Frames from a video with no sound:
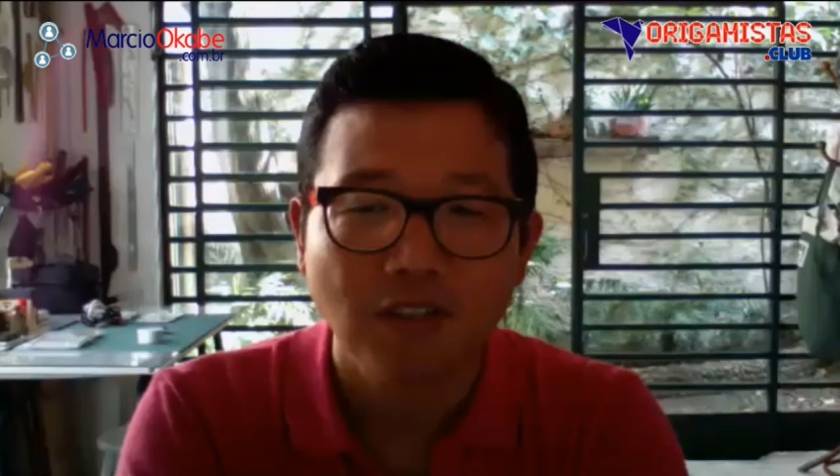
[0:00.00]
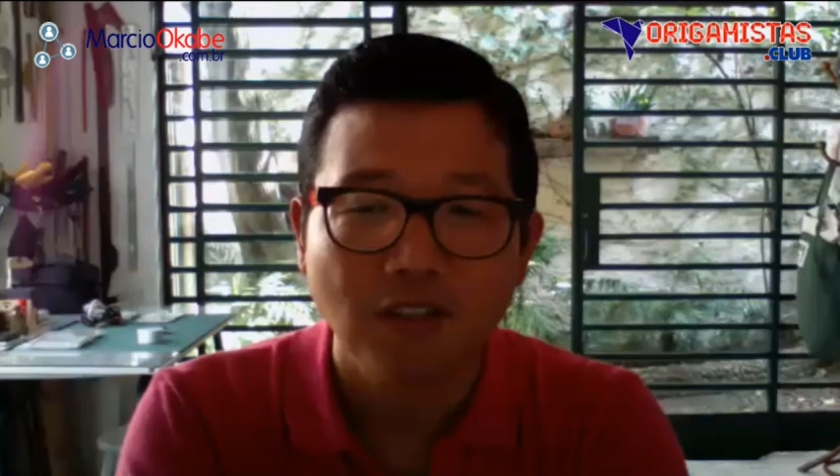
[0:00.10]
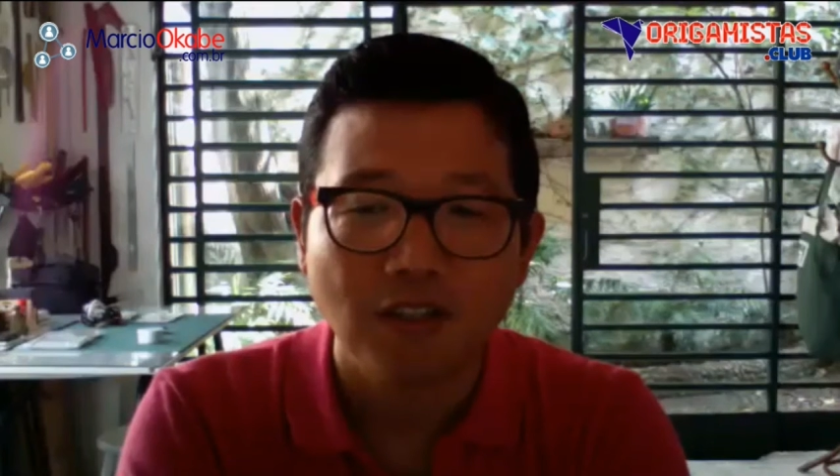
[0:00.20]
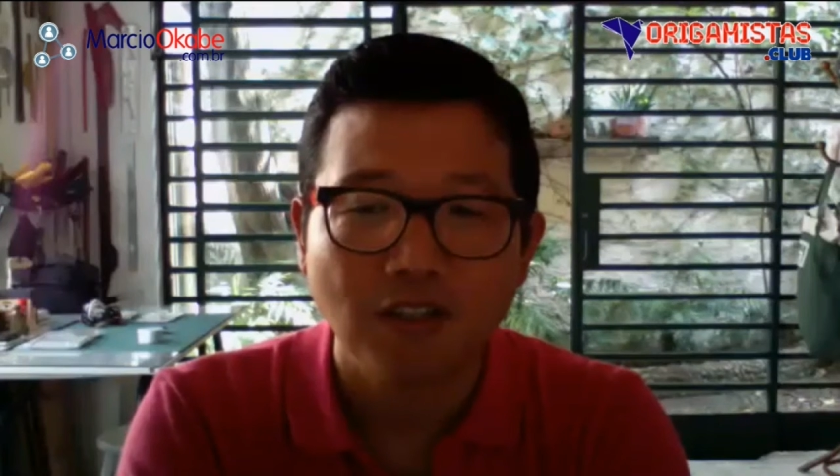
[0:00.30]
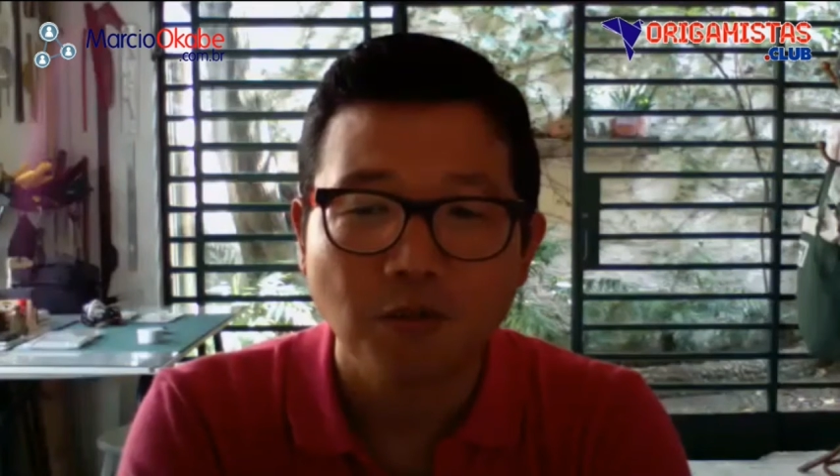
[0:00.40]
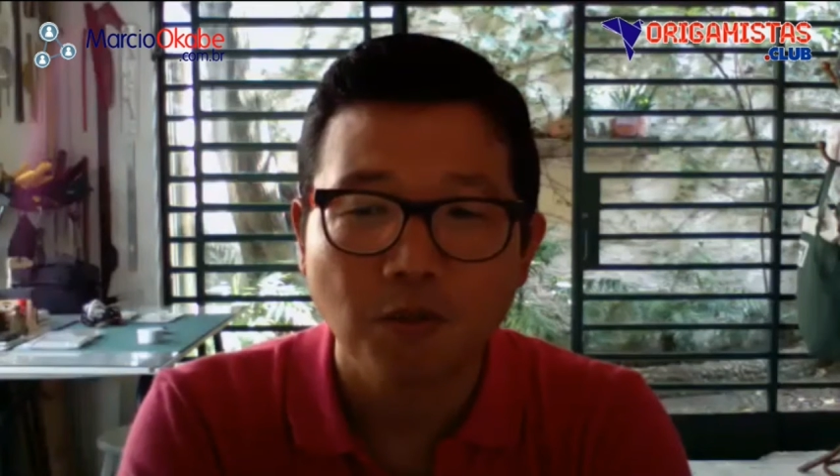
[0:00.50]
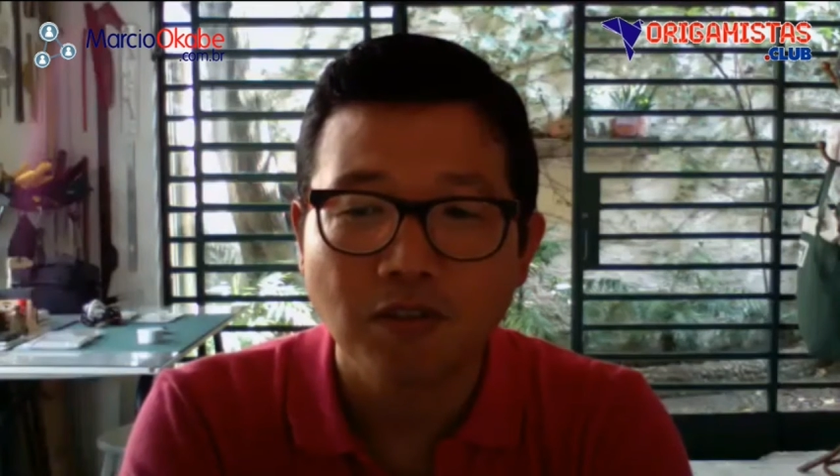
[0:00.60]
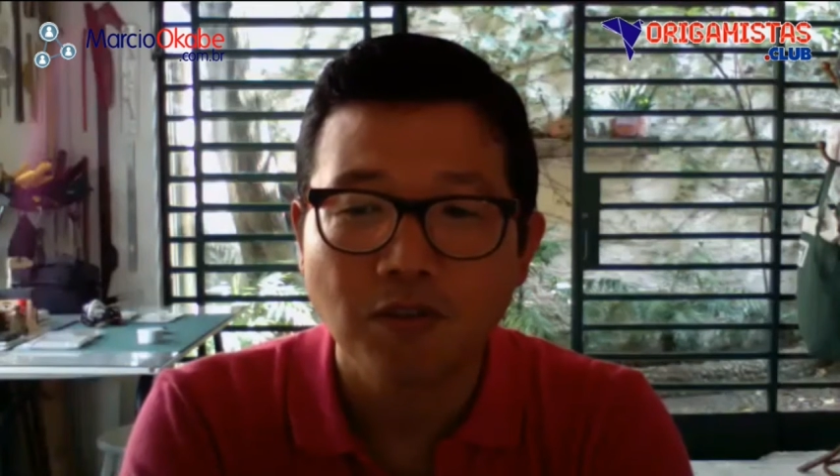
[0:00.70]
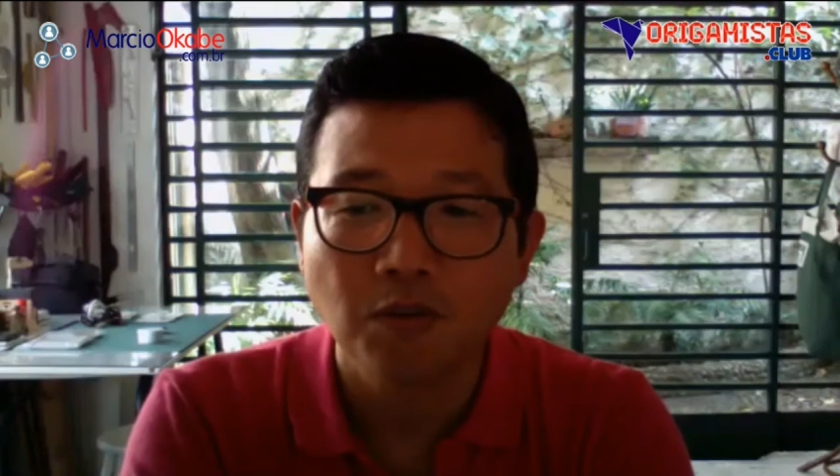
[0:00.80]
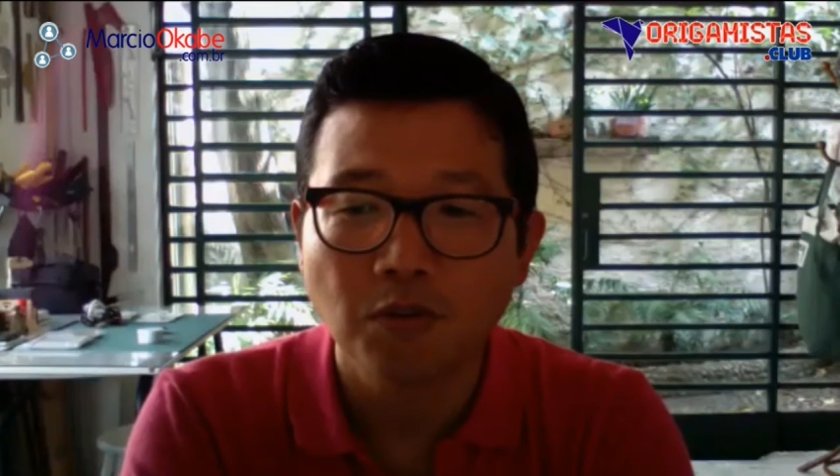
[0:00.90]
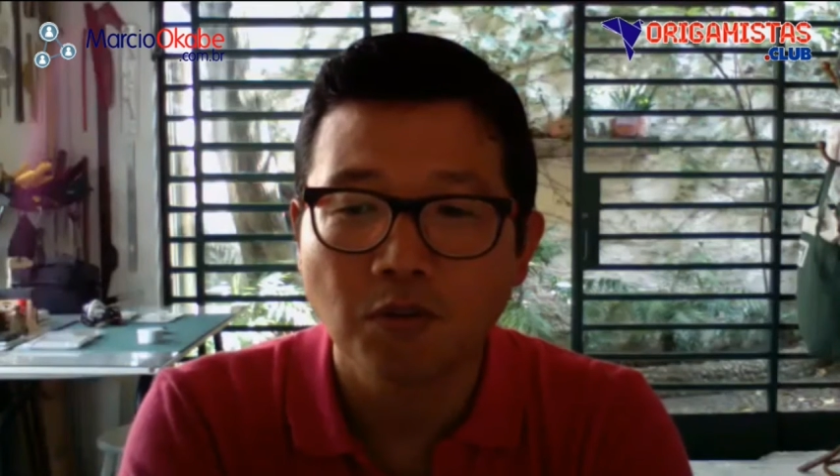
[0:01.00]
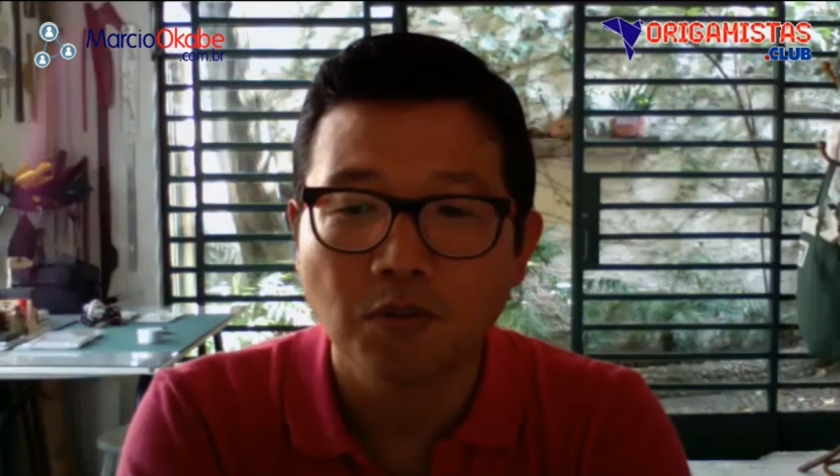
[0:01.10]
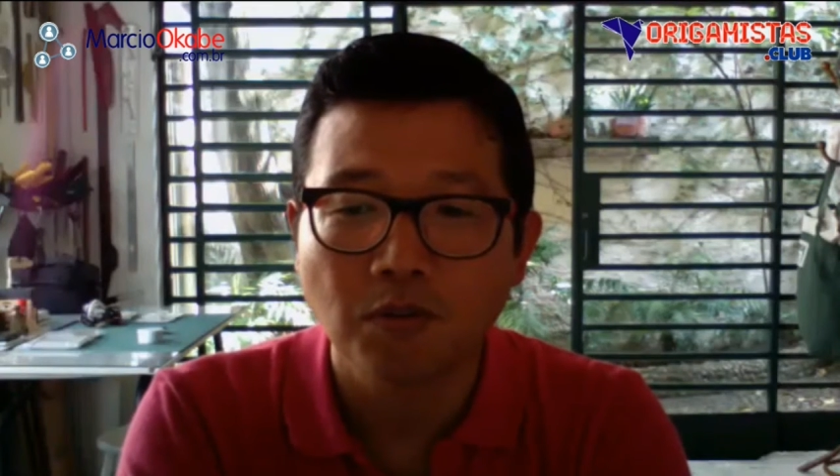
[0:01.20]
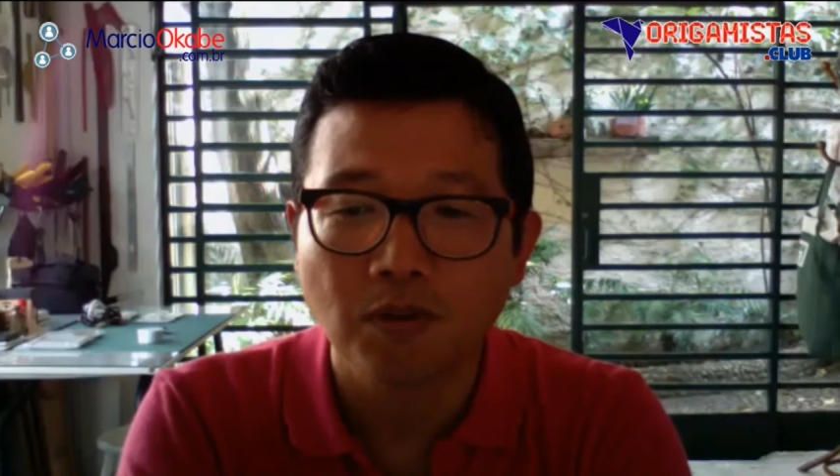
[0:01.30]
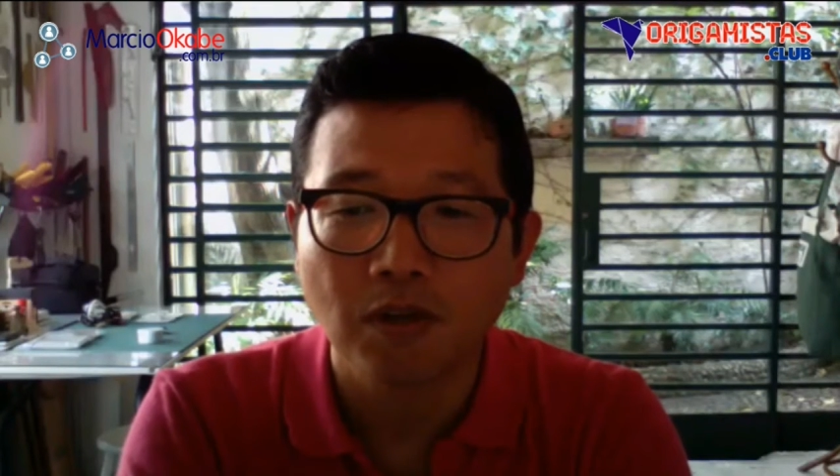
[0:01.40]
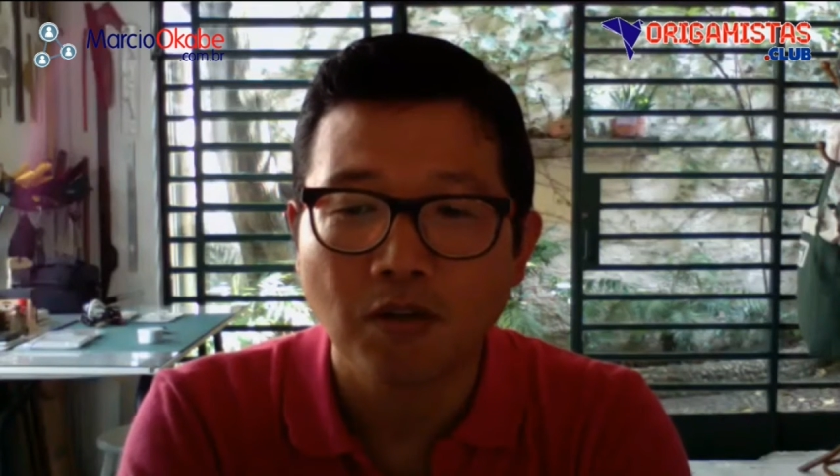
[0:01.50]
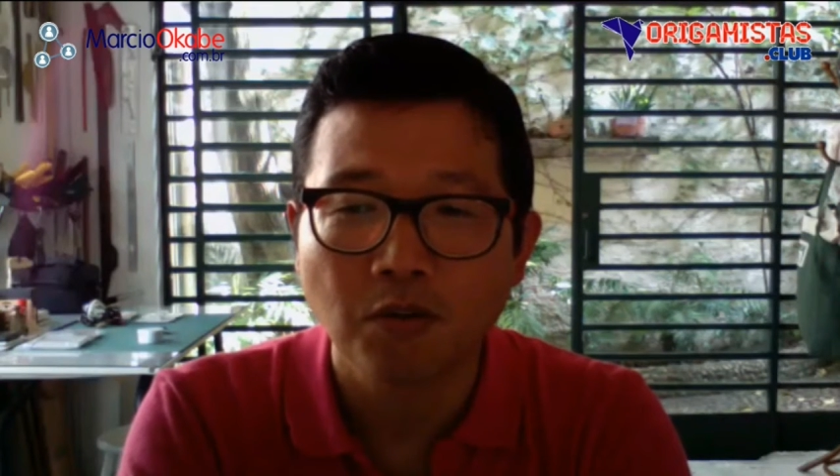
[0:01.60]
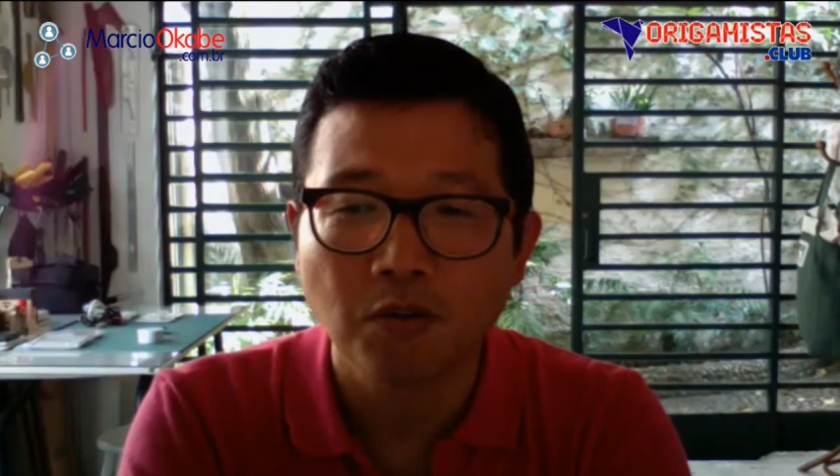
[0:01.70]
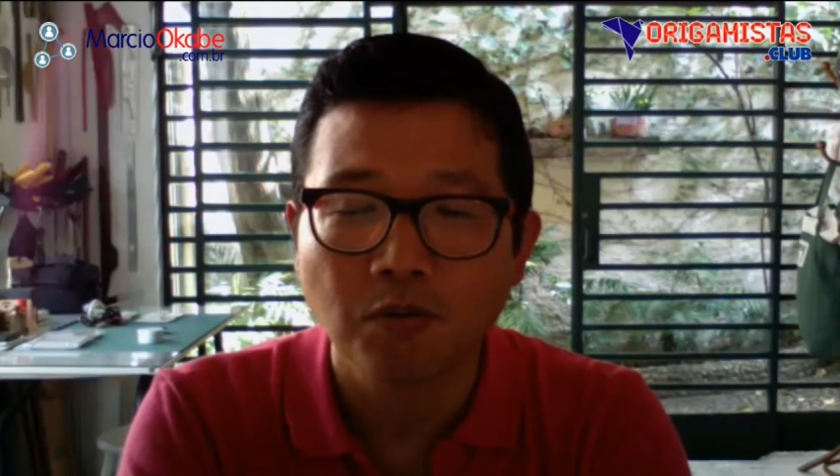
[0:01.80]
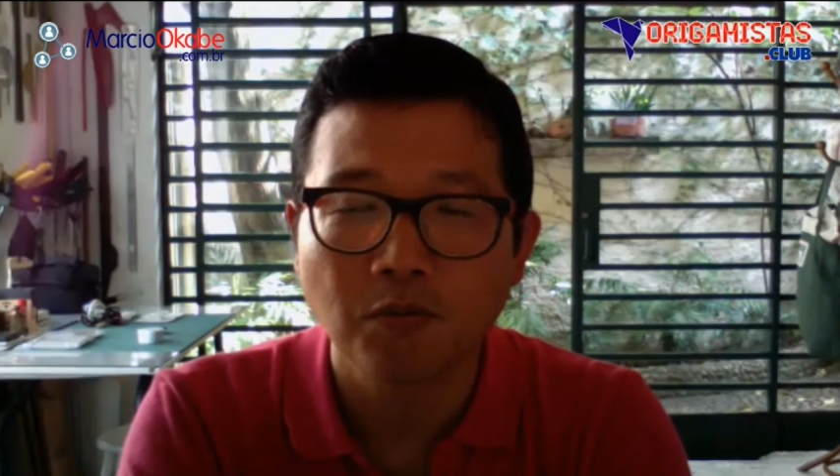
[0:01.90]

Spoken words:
And what are you